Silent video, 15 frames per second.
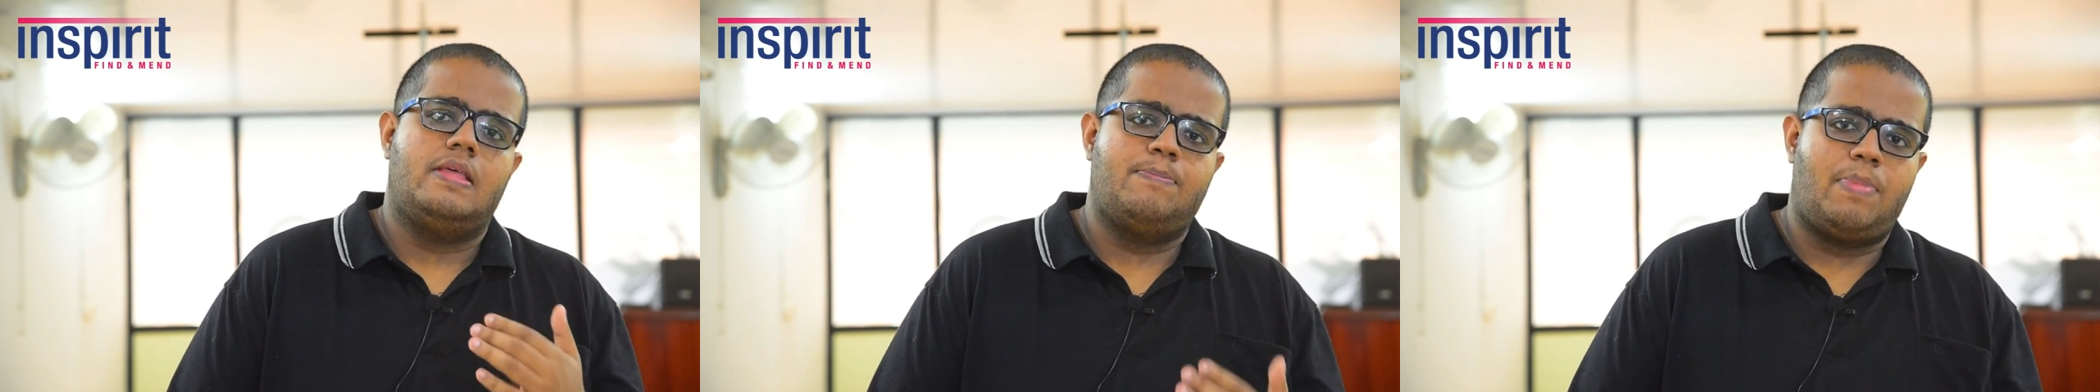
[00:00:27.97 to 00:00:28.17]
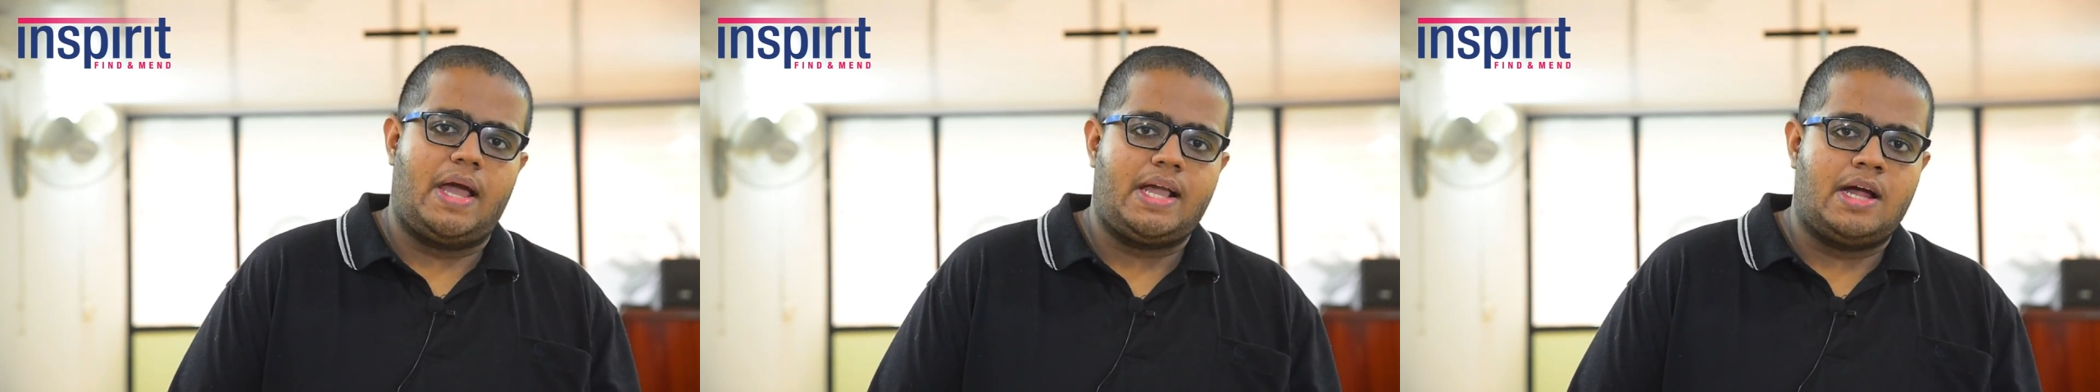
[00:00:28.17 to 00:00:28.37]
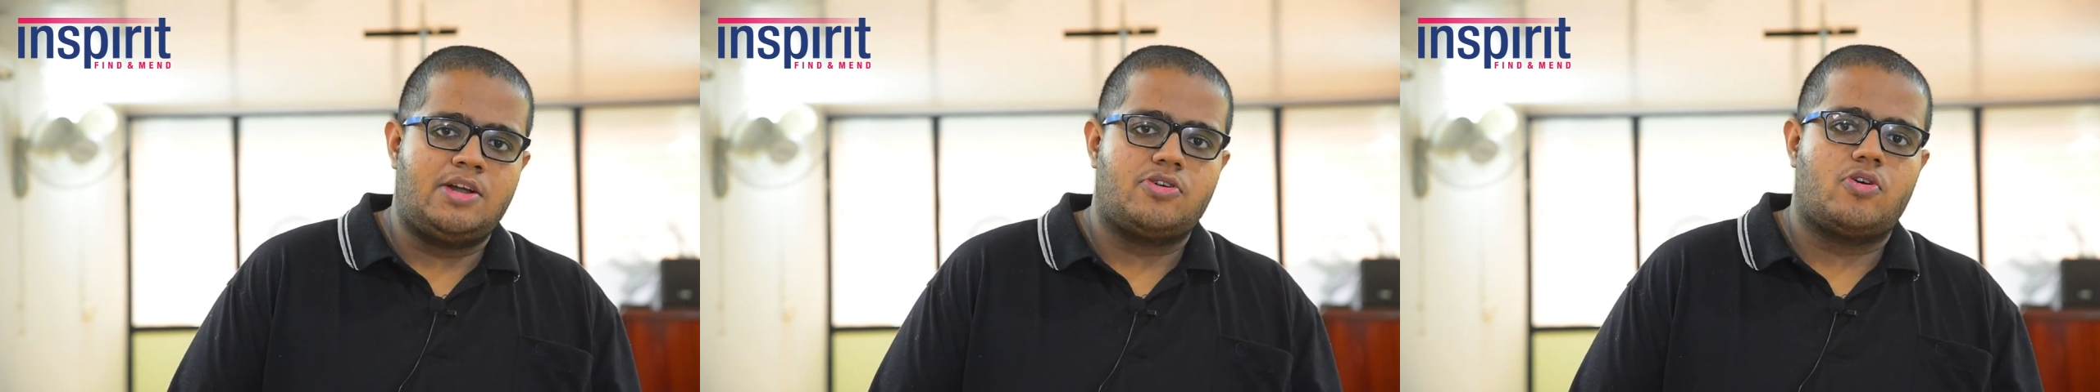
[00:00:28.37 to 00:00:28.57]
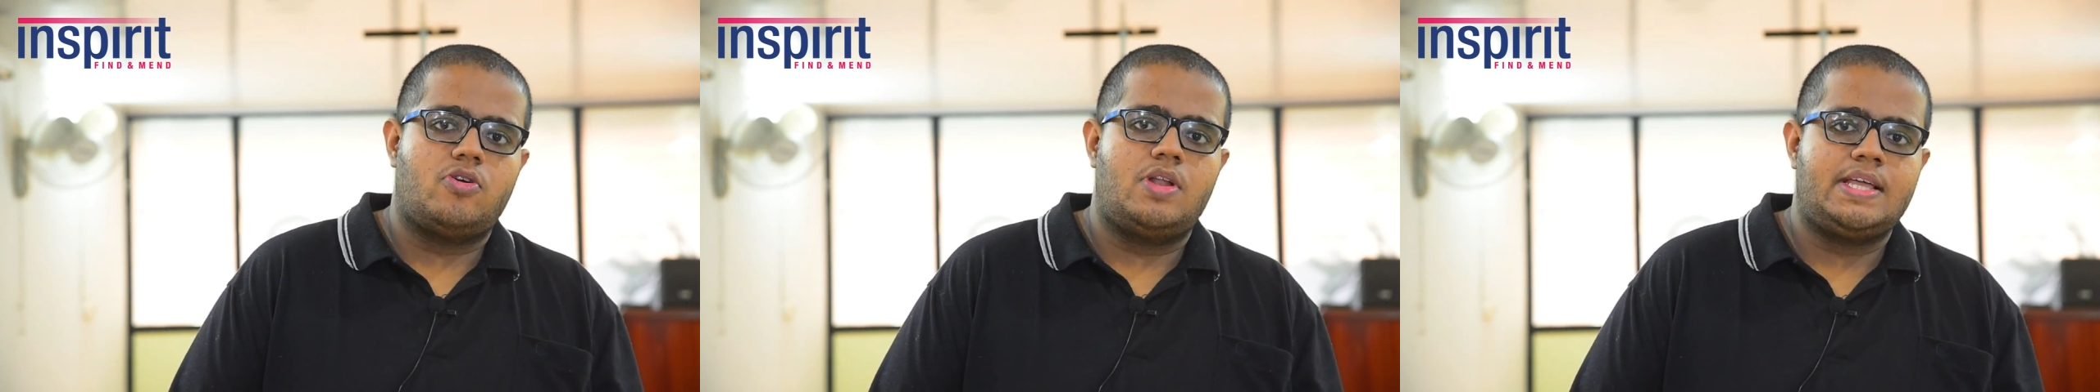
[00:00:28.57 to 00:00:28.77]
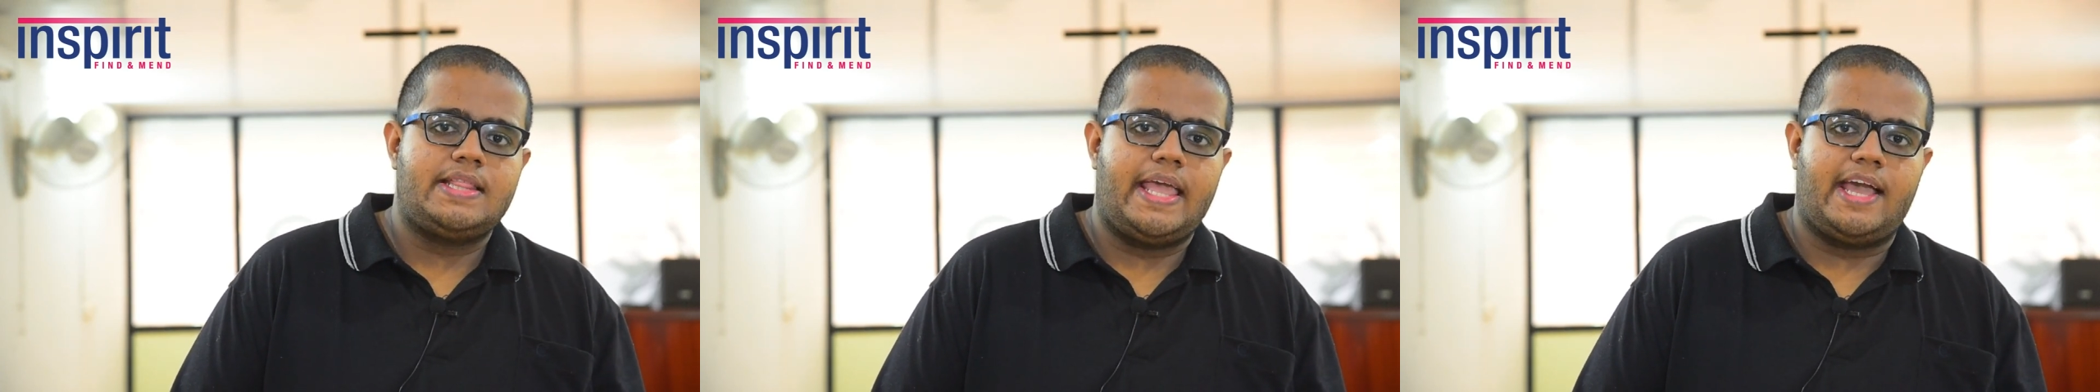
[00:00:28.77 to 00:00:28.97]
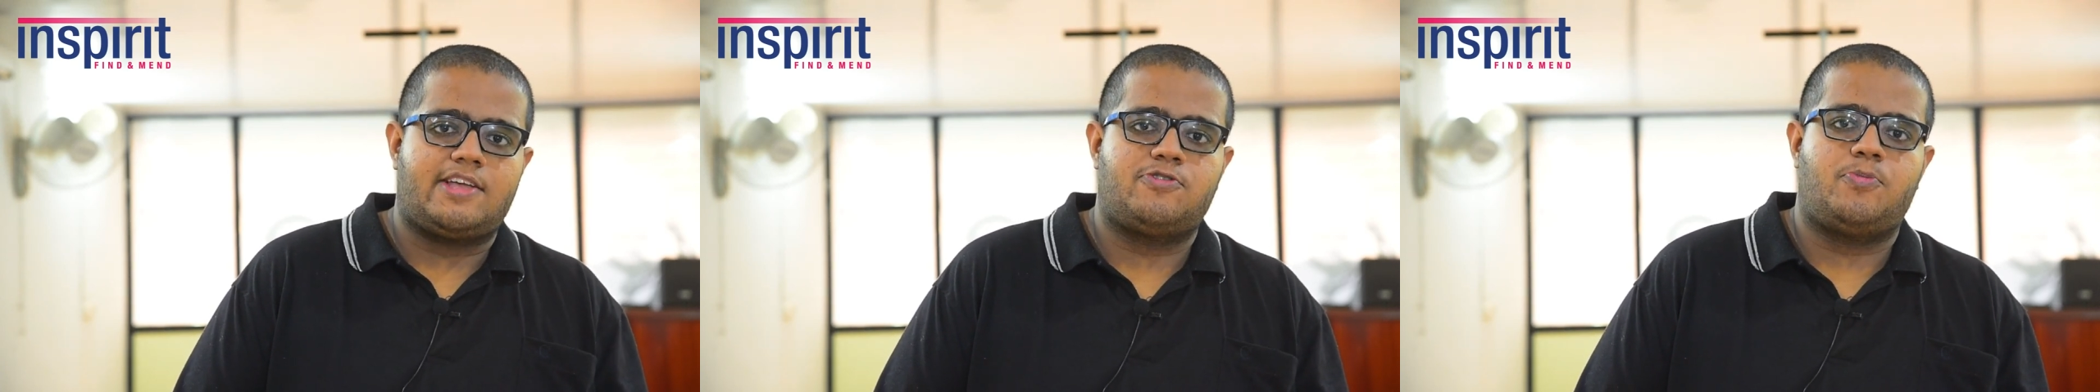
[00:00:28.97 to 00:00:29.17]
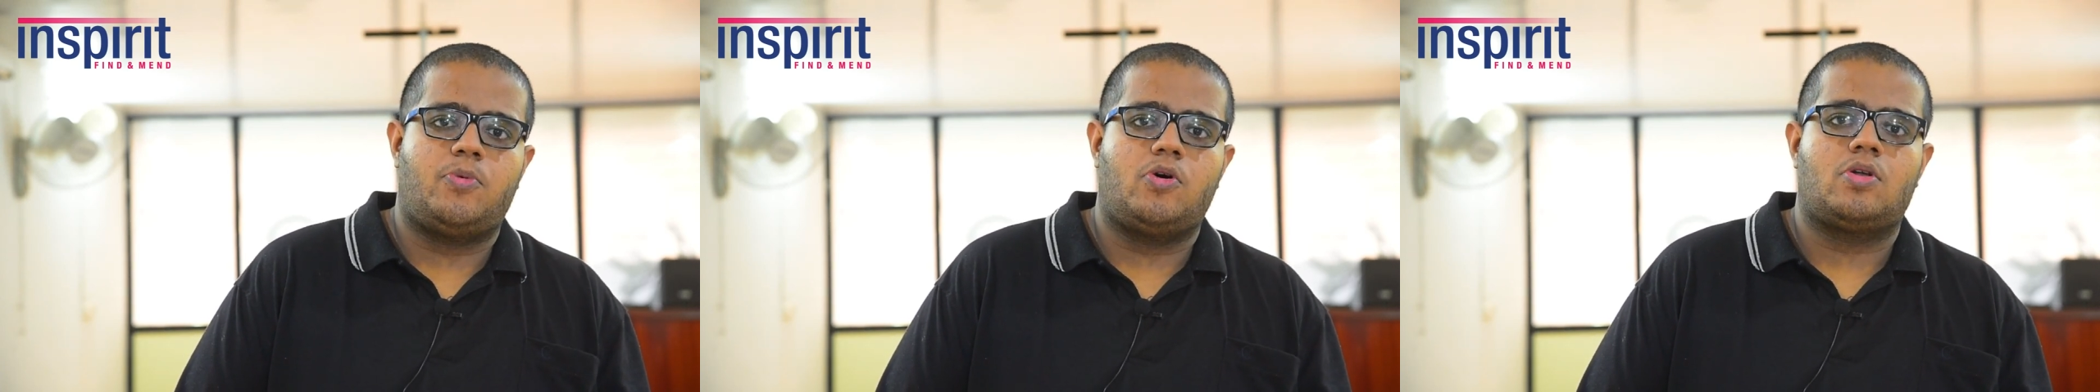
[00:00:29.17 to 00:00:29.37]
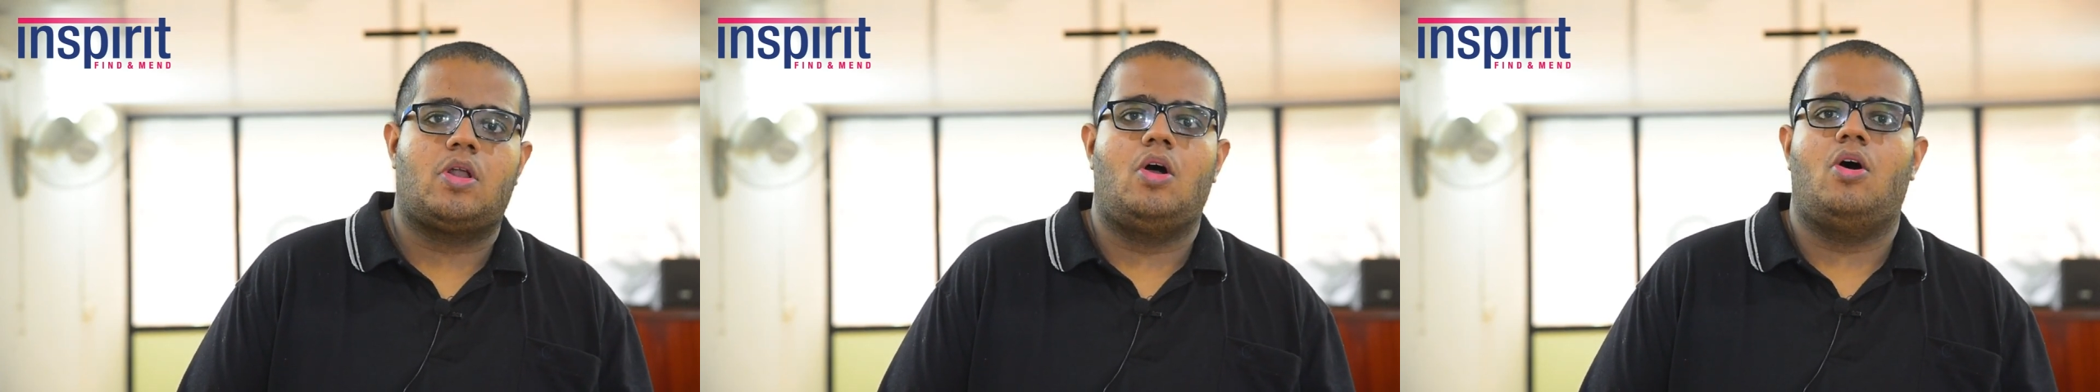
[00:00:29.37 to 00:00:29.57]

by controlling the export